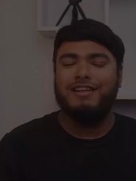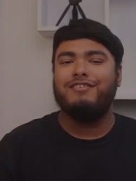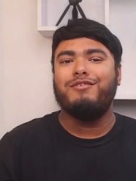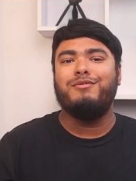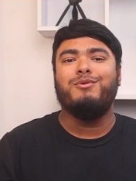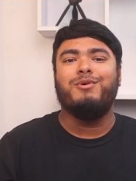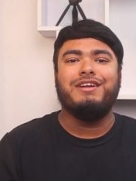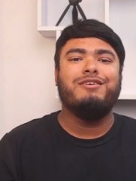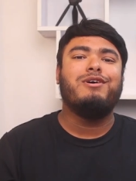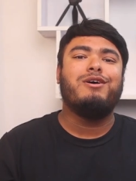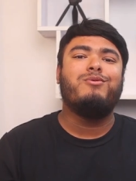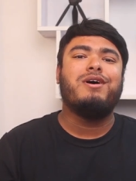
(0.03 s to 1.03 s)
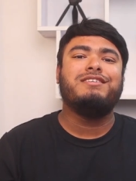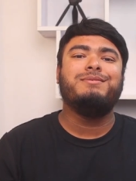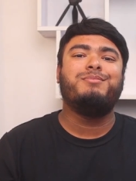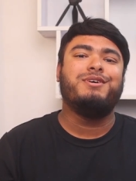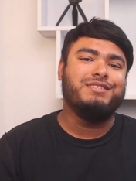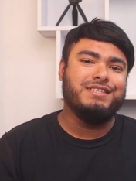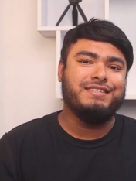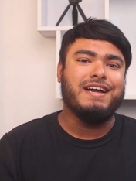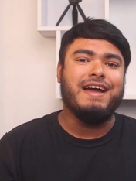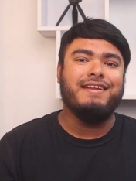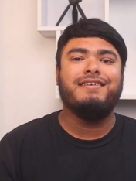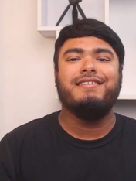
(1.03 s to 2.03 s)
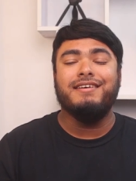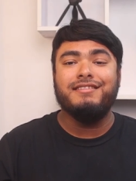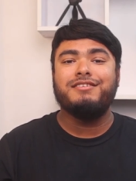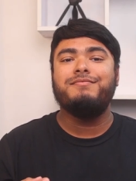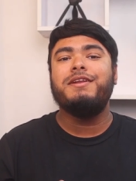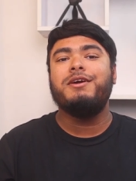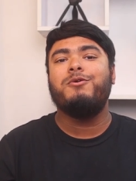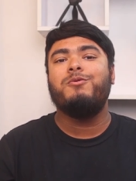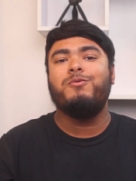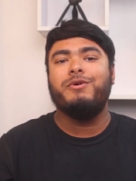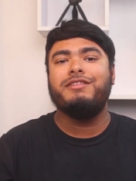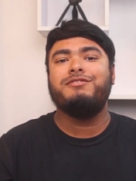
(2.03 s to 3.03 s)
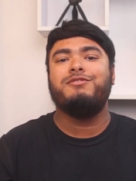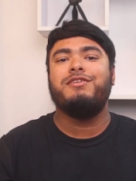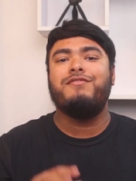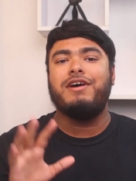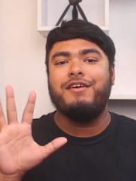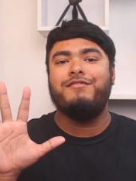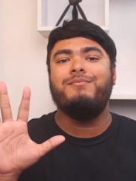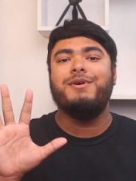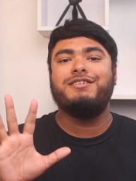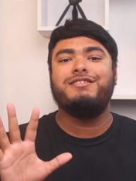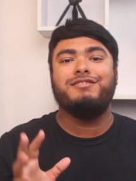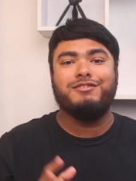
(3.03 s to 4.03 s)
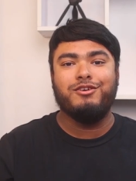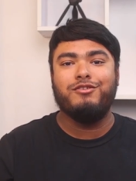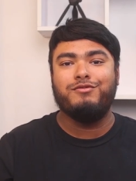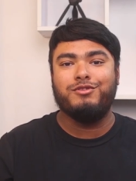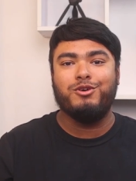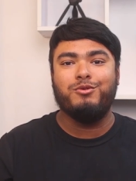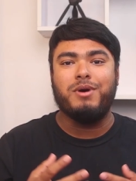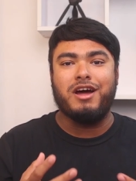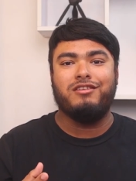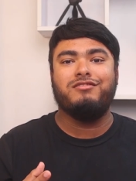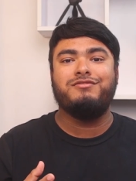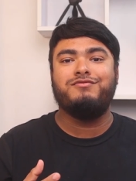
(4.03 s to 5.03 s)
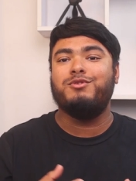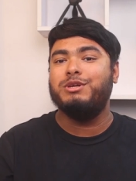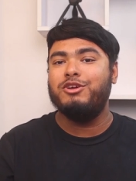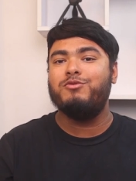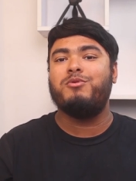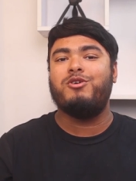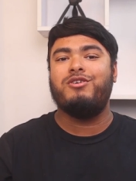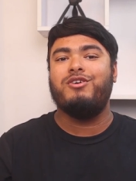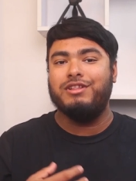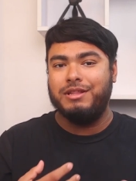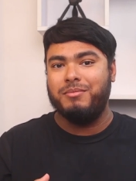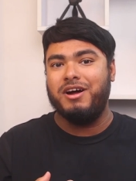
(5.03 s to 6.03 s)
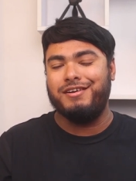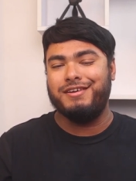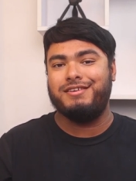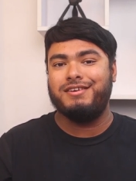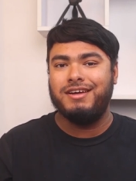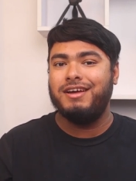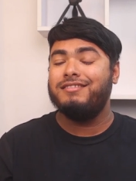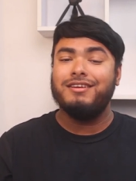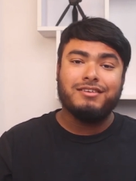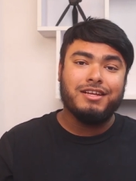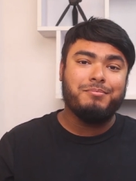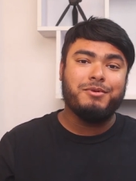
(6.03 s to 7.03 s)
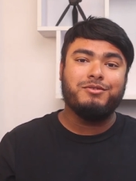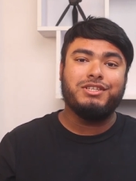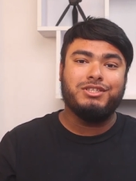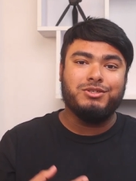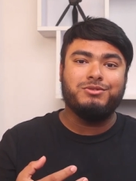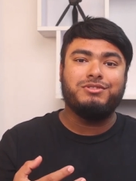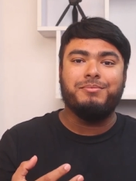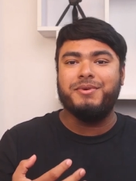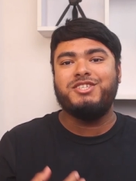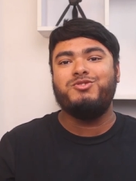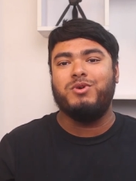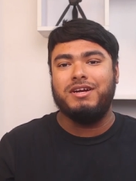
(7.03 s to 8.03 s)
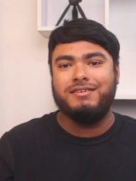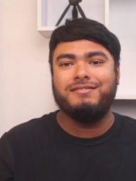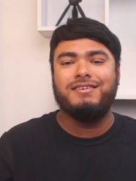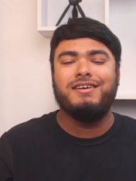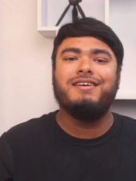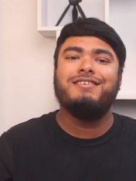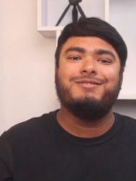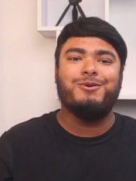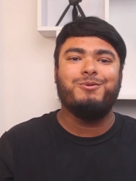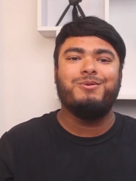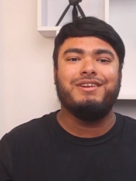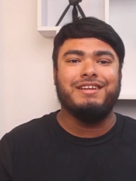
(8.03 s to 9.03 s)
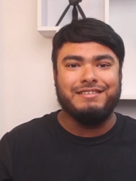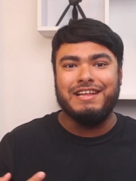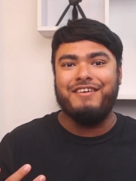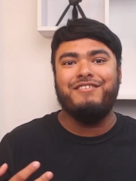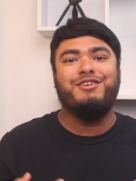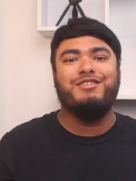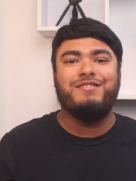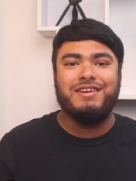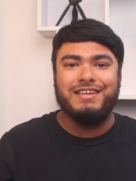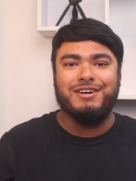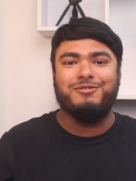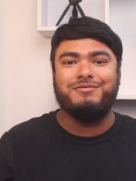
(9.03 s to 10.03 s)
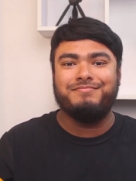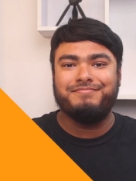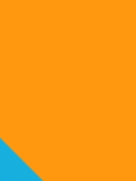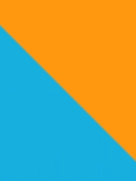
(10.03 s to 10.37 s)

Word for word: Hello everyone, you are watching Purchase Guide. In this video, we'll show the 5 best slow flow bottles for newborn on the market. That'll help you to choose the best one. So let's dive into the video.